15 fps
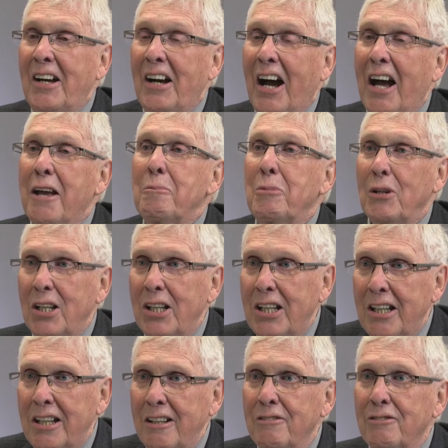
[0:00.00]
I
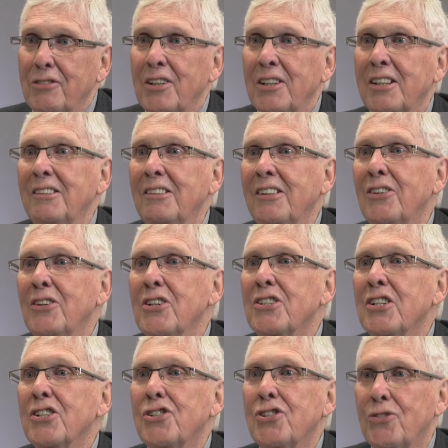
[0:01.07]
believe that there is
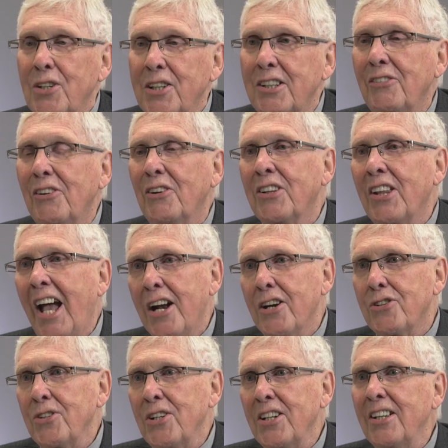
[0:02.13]
a string with
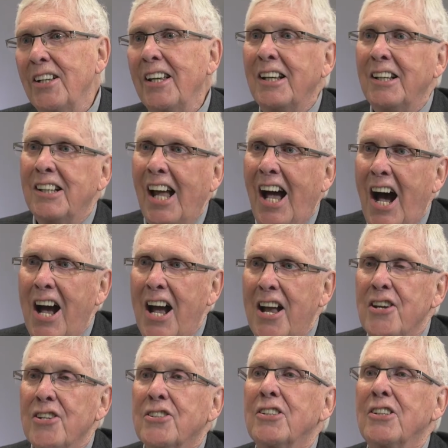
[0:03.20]
ASHRAE. It
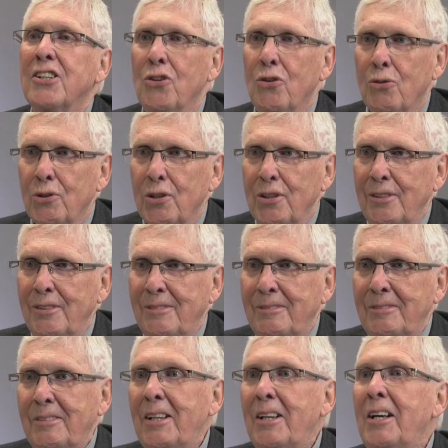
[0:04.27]
ties the owner,
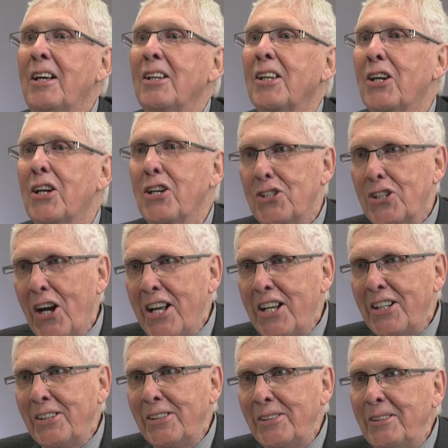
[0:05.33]
the
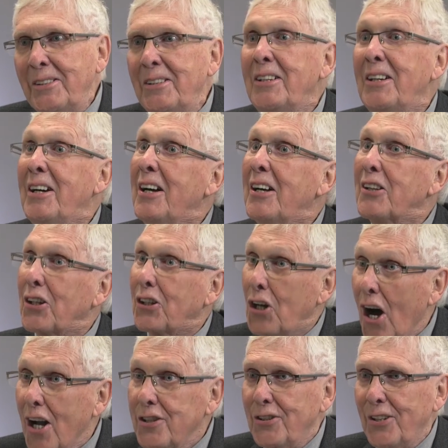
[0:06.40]
designer, the
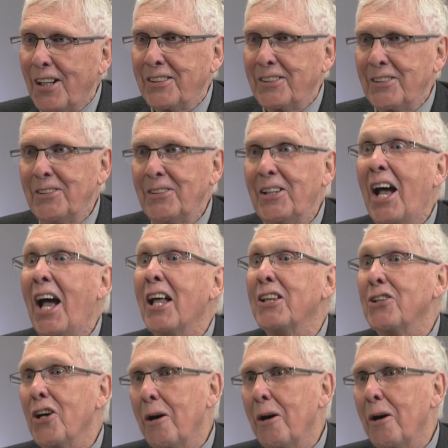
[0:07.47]
contractor, and the